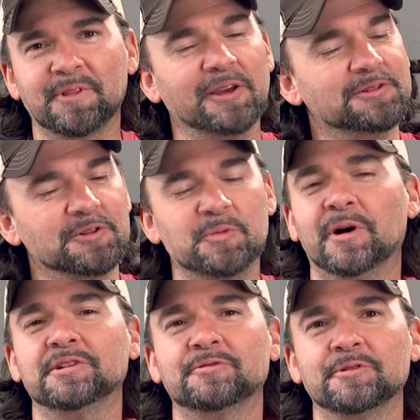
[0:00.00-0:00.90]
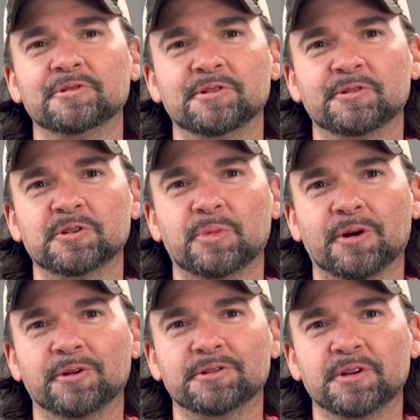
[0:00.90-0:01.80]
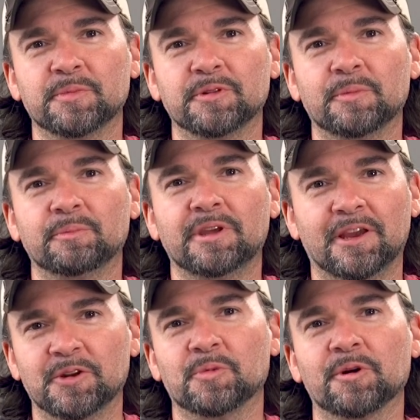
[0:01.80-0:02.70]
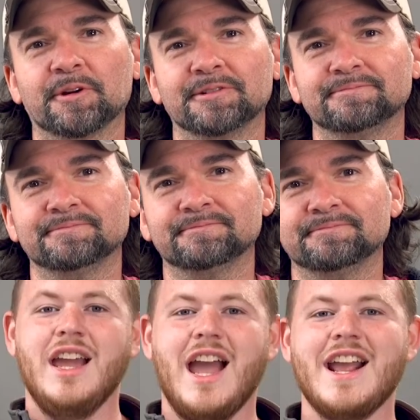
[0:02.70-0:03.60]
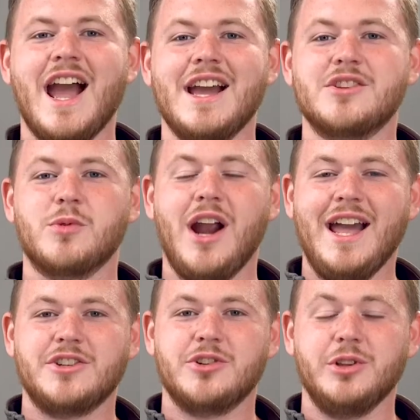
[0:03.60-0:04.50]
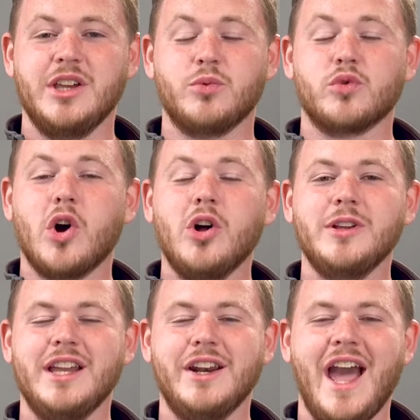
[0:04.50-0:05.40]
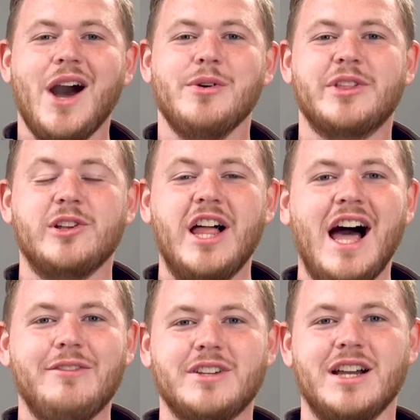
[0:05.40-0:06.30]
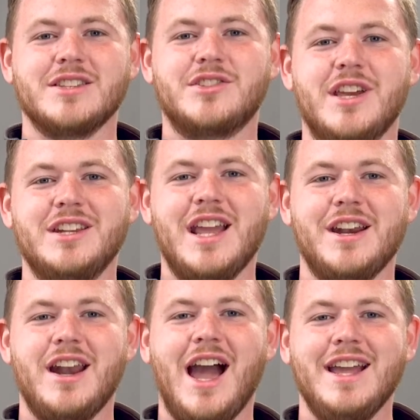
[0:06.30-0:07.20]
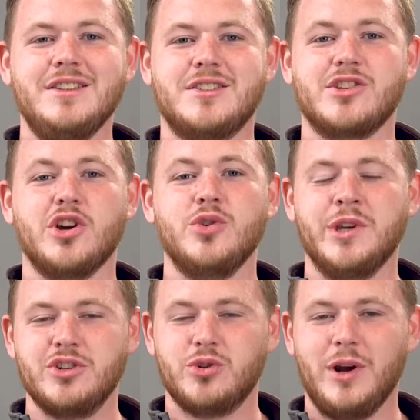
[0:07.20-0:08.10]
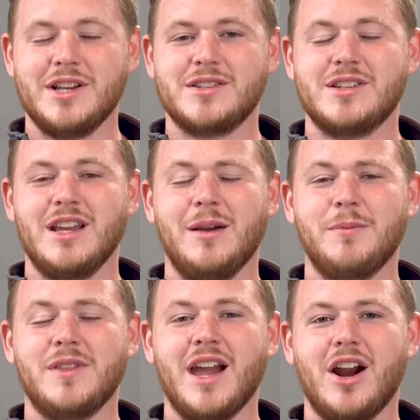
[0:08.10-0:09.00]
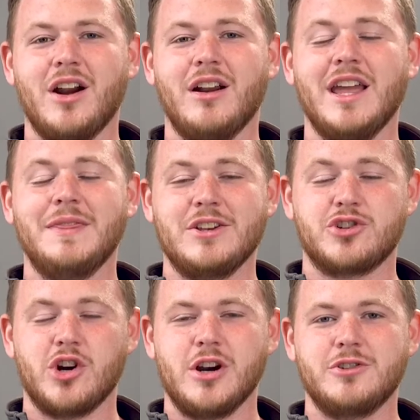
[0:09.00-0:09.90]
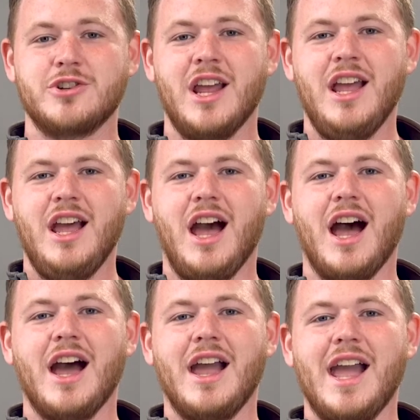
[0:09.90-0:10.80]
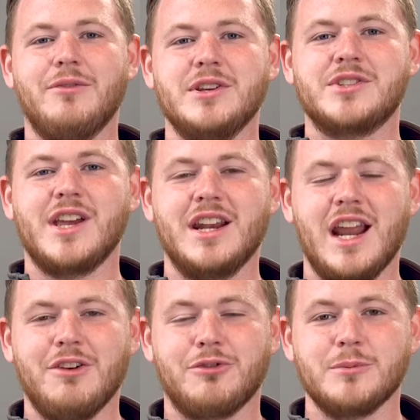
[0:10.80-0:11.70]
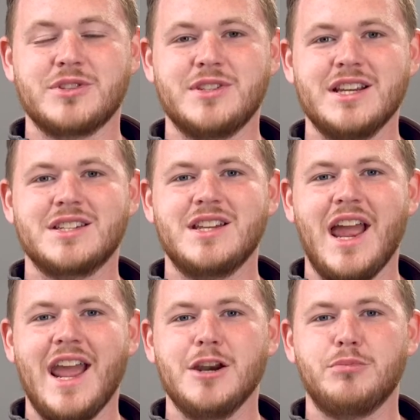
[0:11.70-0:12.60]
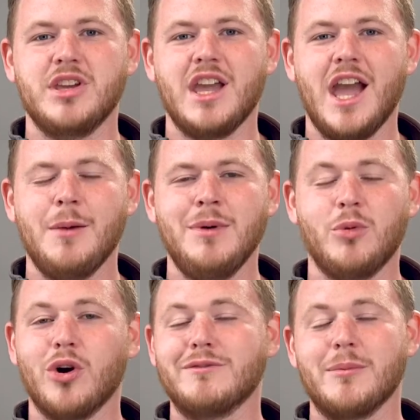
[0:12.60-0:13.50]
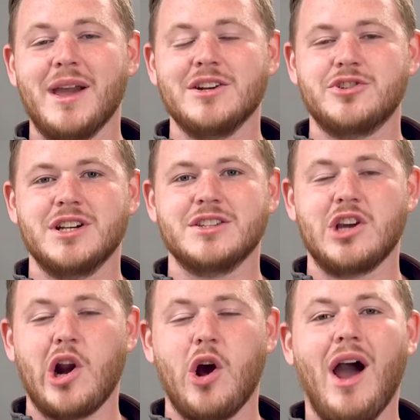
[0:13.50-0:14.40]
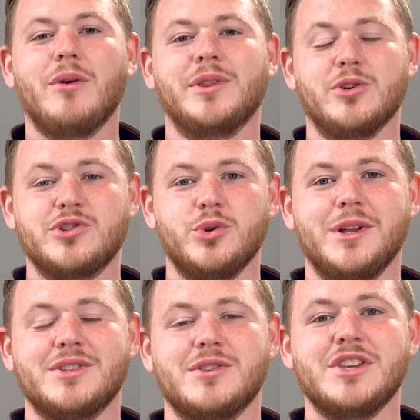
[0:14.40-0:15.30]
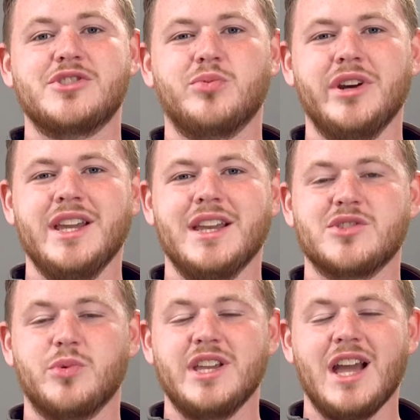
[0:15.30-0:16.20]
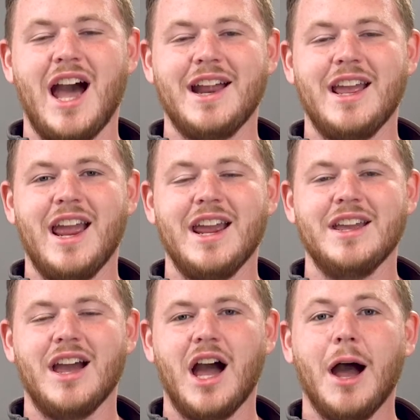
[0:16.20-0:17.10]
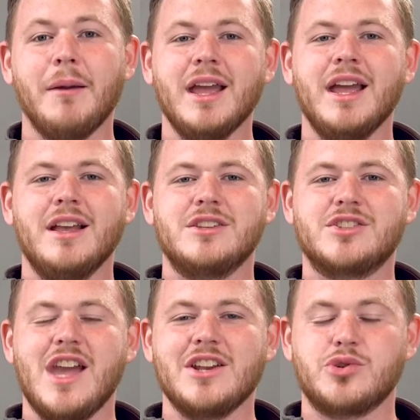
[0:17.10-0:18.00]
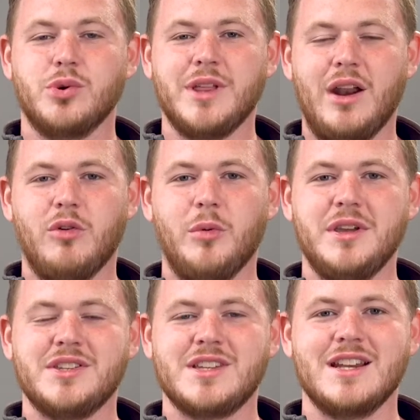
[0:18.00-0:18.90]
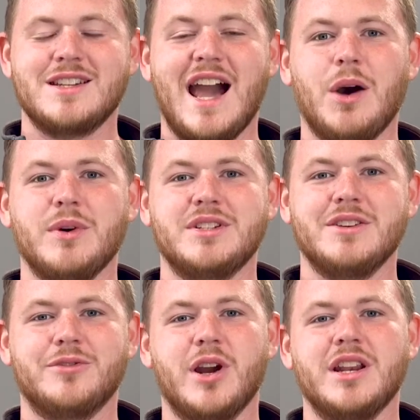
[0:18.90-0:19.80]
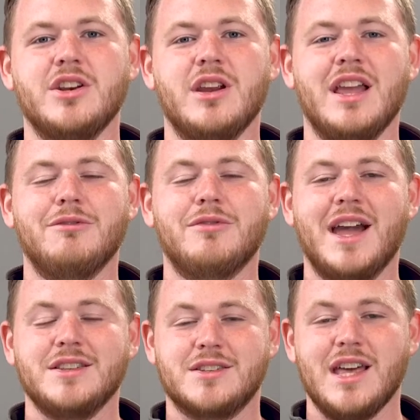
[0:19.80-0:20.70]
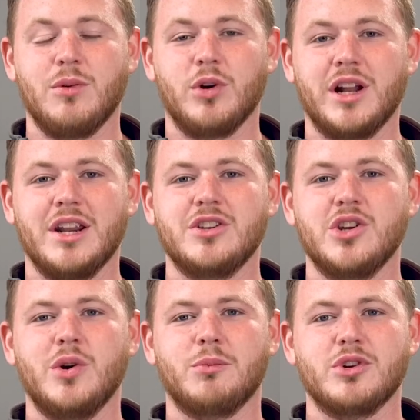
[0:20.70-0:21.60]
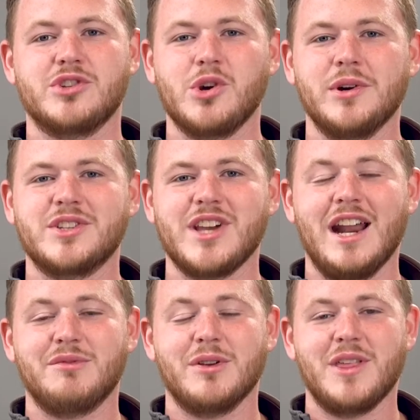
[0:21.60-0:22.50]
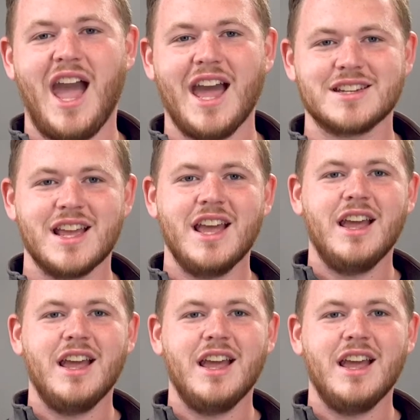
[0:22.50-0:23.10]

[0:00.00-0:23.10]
Thanks so much for your generous partnership and kingdom work. Hey guys, we're actually rolling now at the Loft on Sunday nights, so you can join us up there at the church uh, every Sunday from 6 to 8 p.m. More information is going to go out with your students this week as we got a uh, schedule that will be sent out with different events that we're going to do, and we're so excited for that.